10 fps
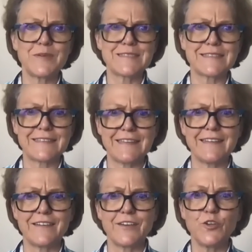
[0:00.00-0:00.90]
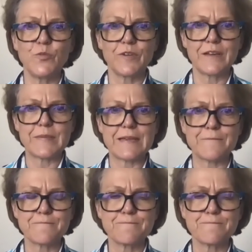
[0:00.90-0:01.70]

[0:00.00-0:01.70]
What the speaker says: quizzically and humoring me.